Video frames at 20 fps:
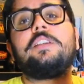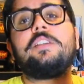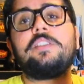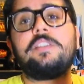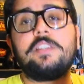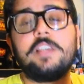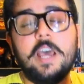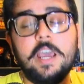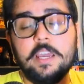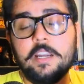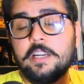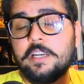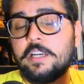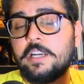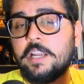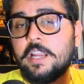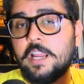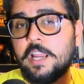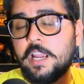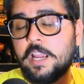
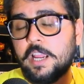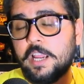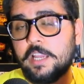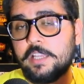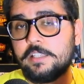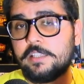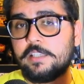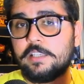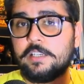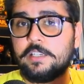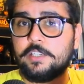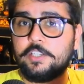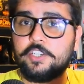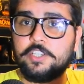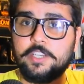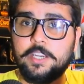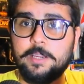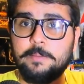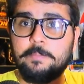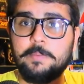Siren has a
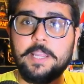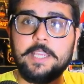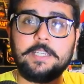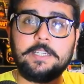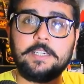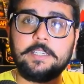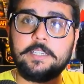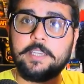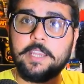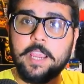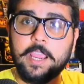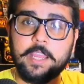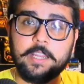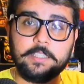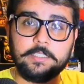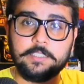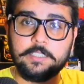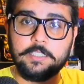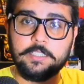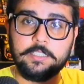shape like a
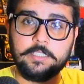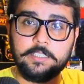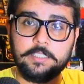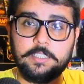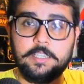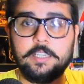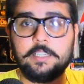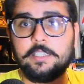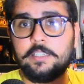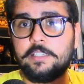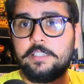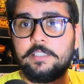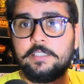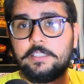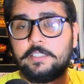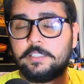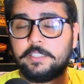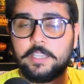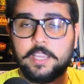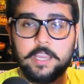can, like a
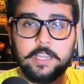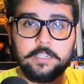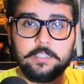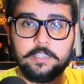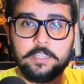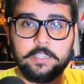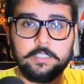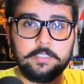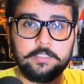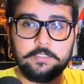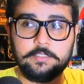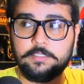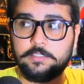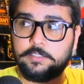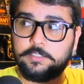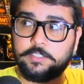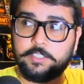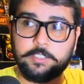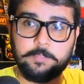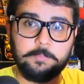tin can, like your
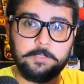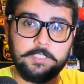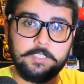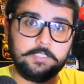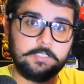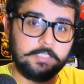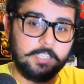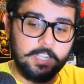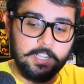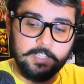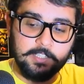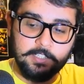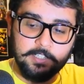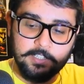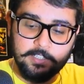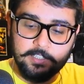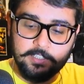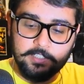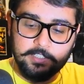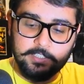chickpeas can.
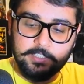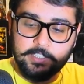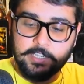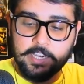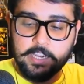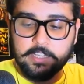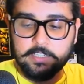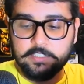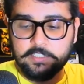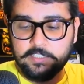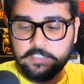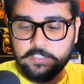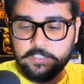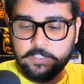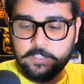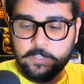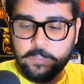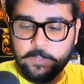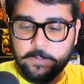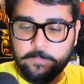Yeah,
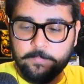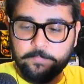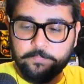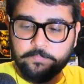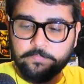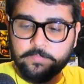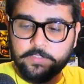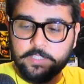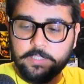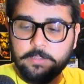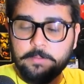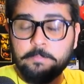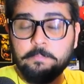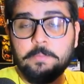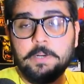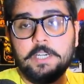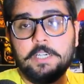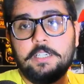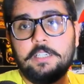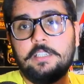
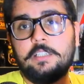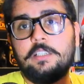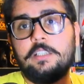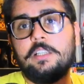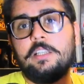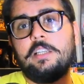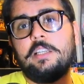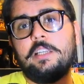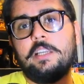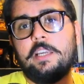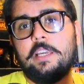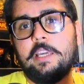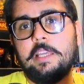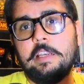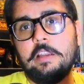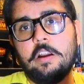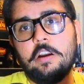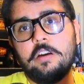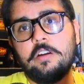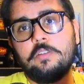but
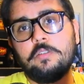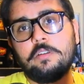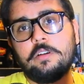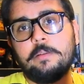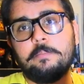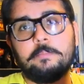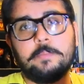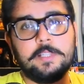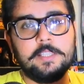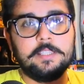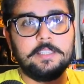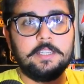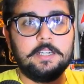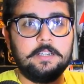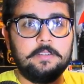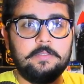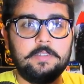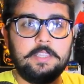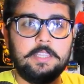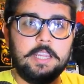in order to
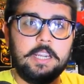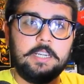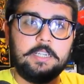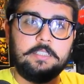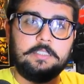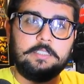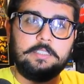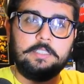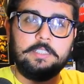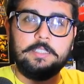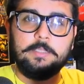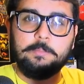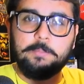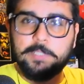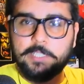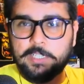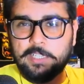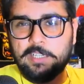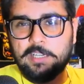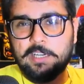compensate with that little
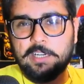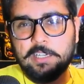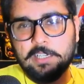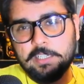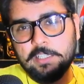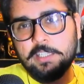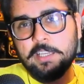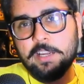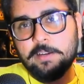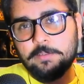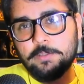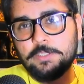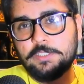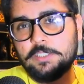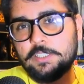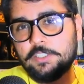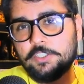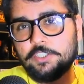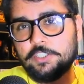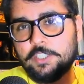bit ugly, I would
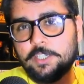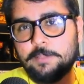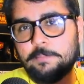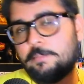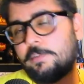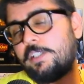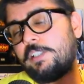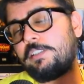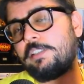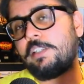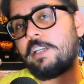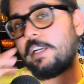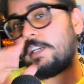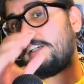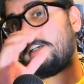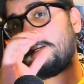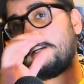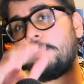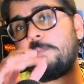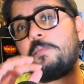say, shape,
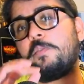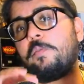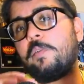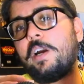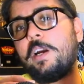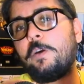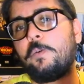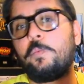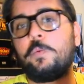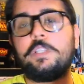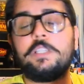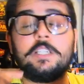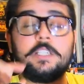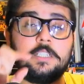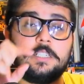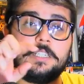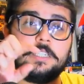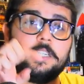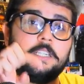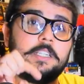Razer did provide with the
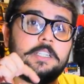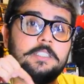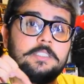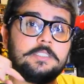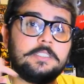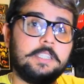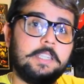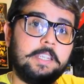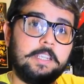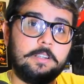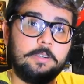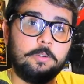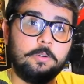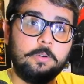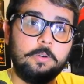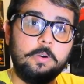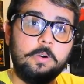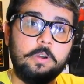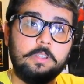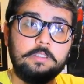green snake
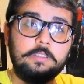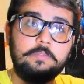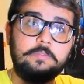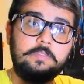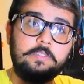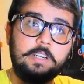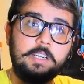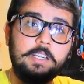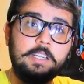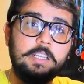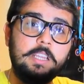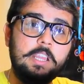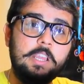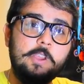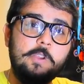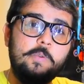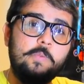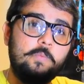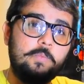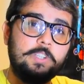logo on the front,
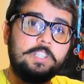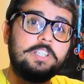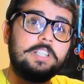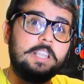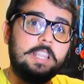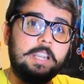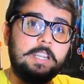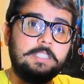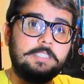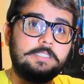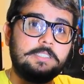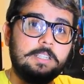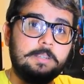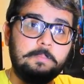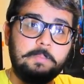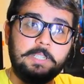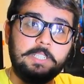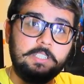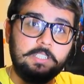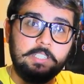which lights
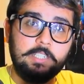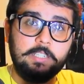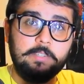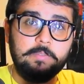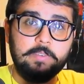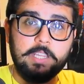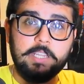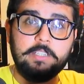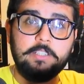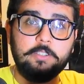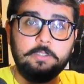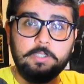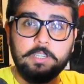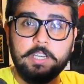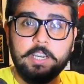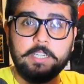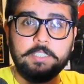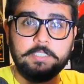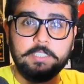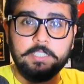up in green when you
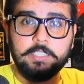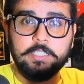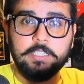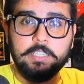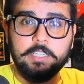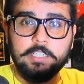connect it.